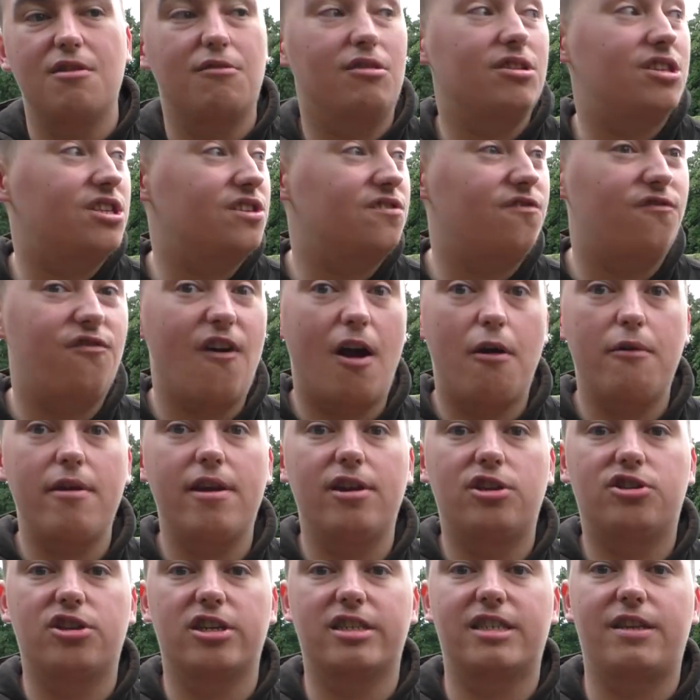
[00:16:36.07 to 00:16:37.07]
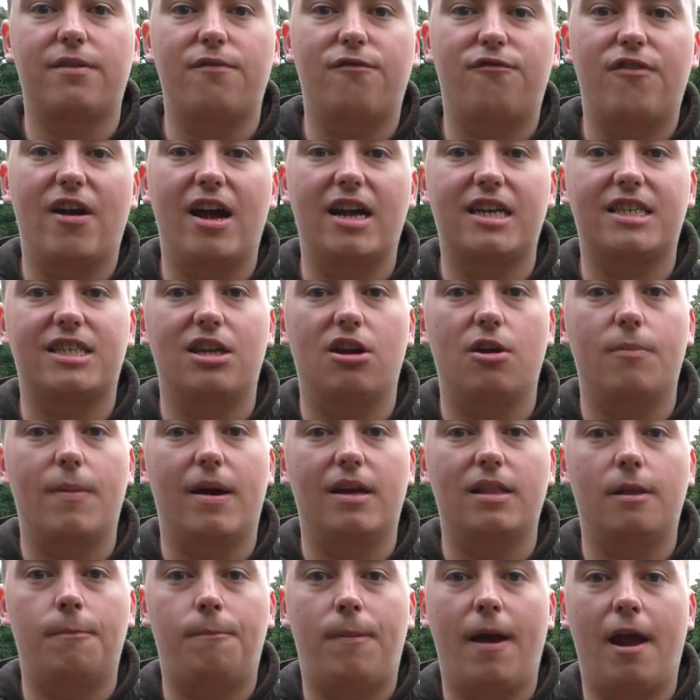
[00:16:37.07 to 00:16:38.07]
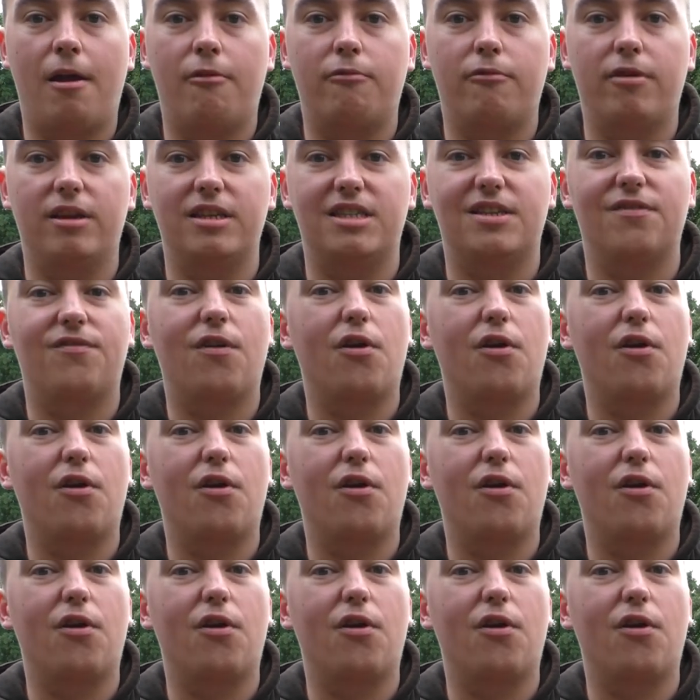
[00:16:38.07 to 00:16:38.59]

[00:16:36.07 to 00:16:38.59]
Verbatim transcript: which is very interesting fact here about the penguins.